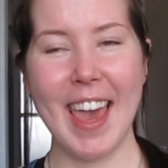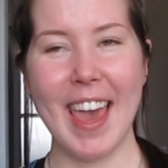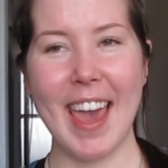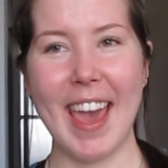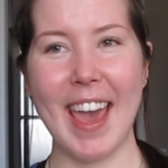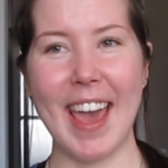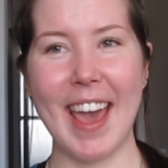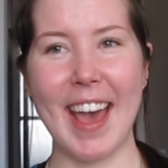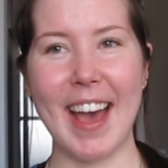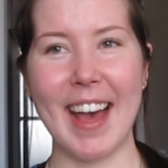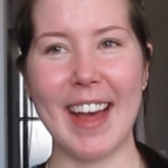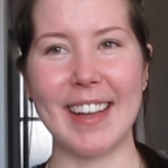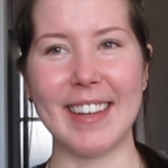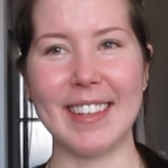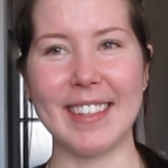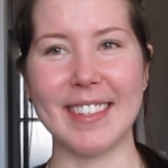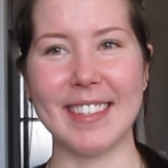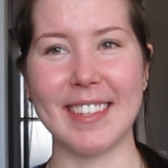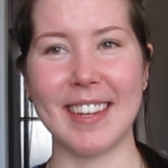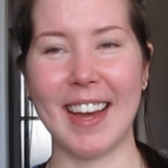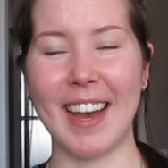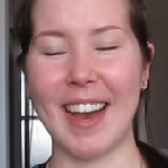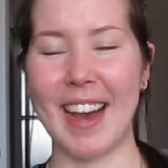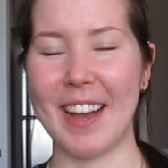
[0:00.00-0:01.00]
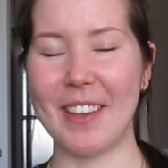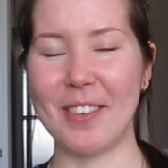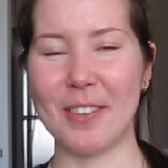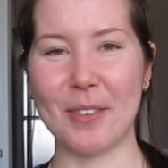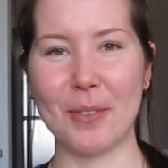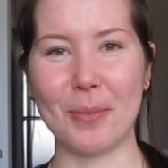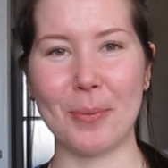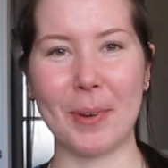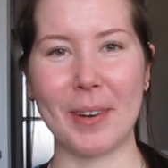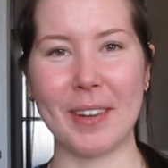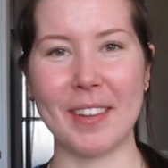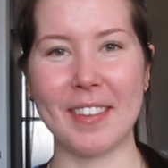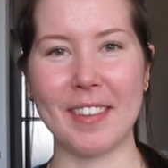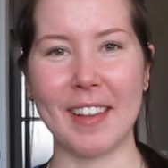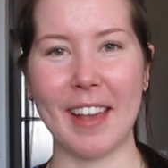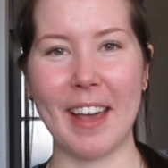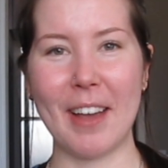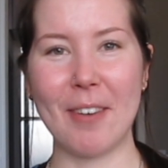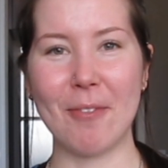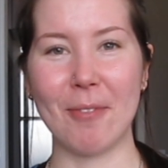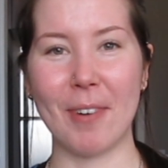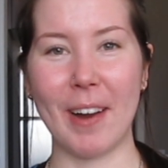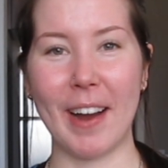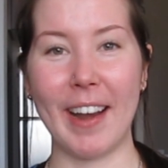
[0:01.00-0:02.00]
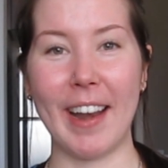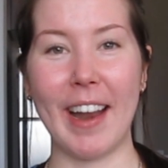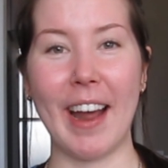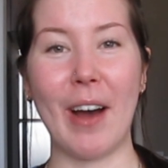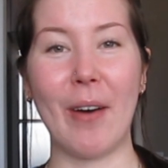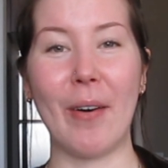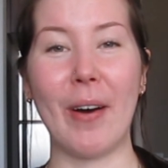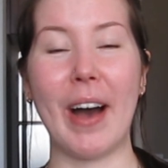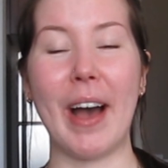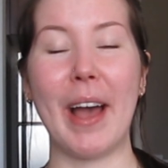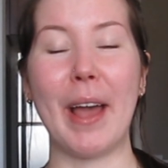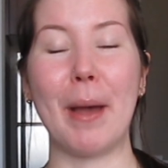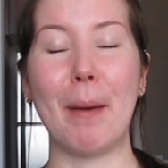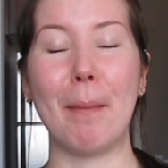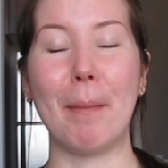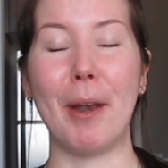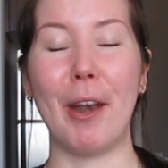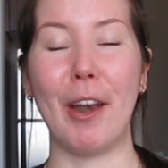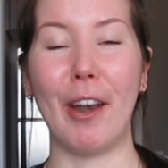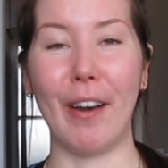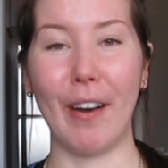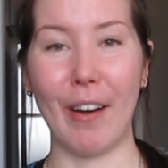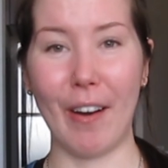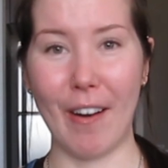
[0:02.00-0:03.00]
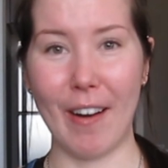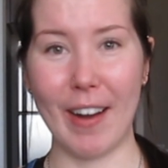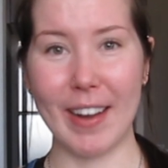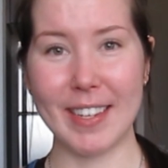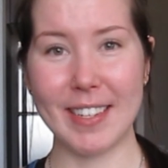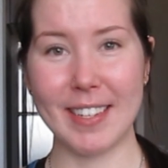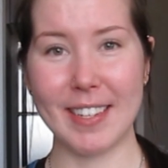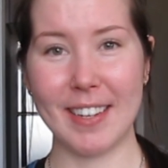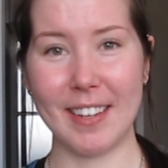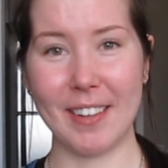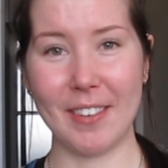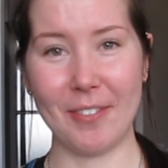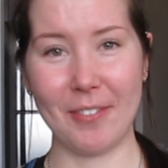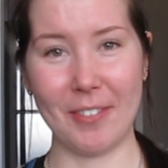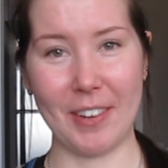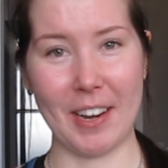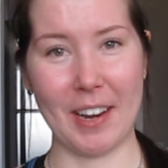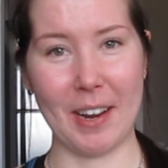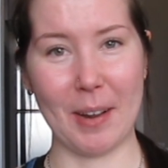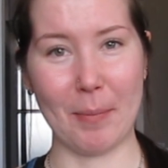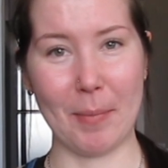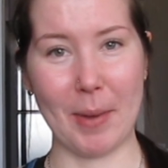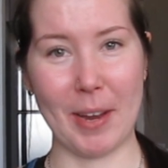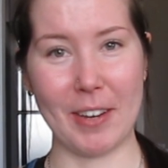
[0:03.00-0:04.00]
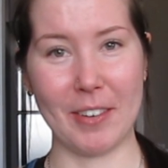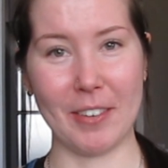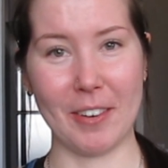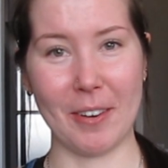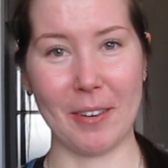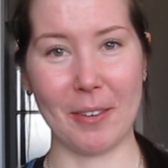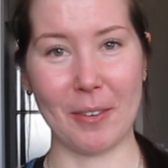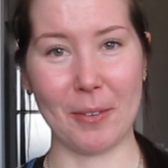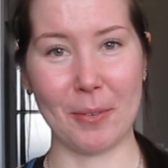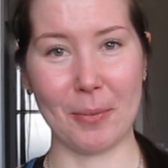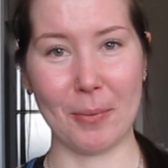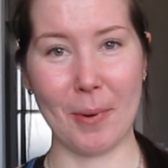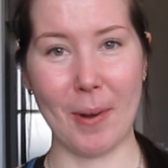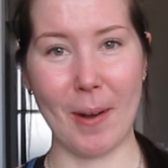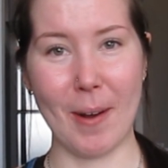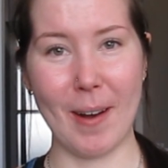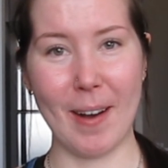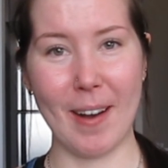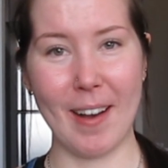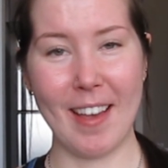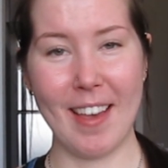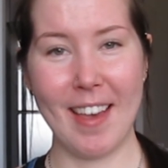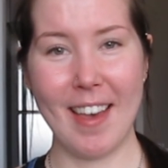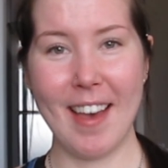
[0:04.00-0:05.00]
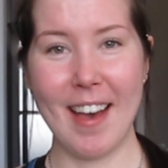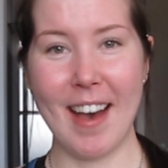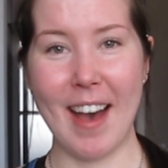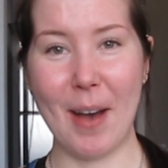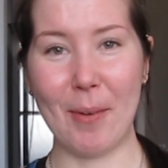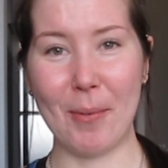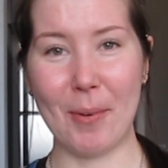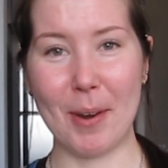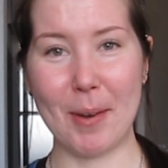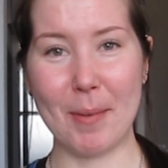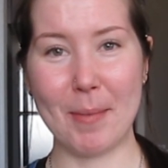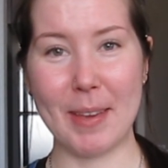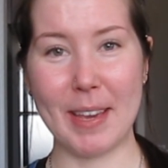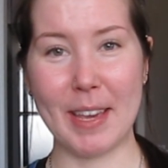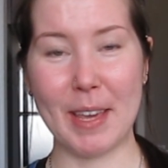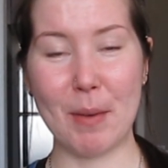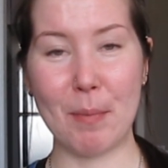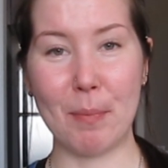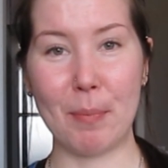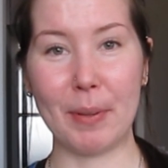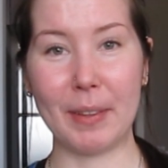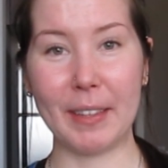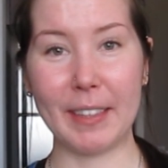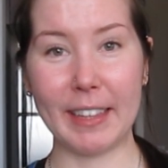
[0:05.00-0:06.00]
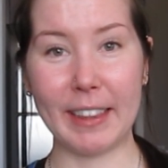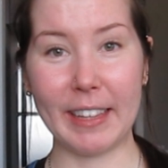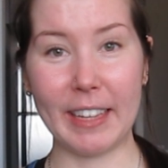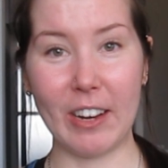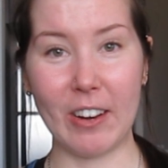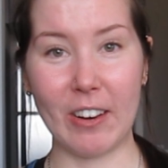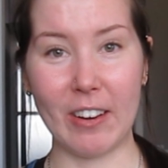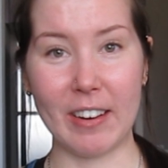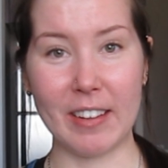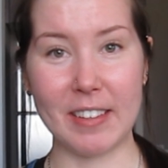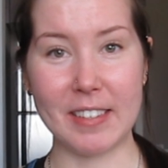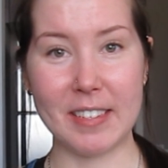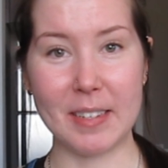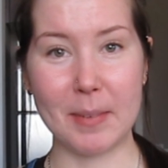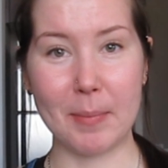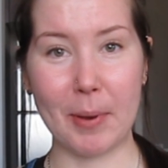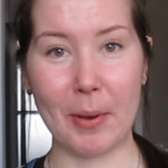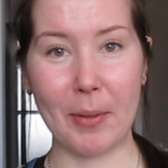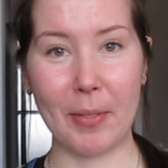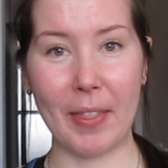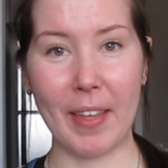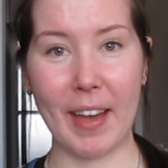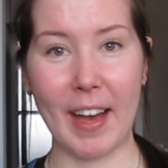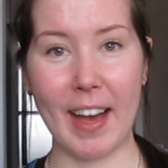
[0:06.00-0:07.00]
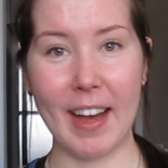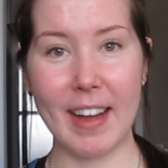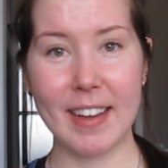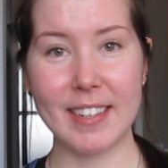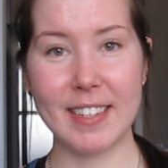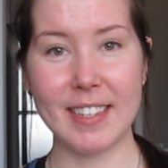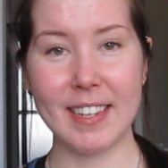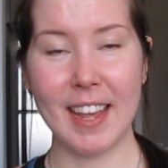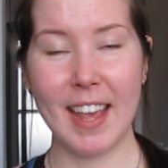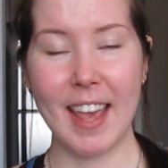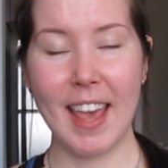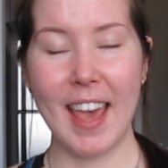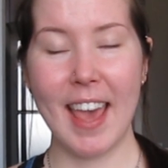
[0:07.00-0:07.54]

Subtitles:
And I just wanna say, right now, I am not feeding my dogs raw. I want to be completely honest about that.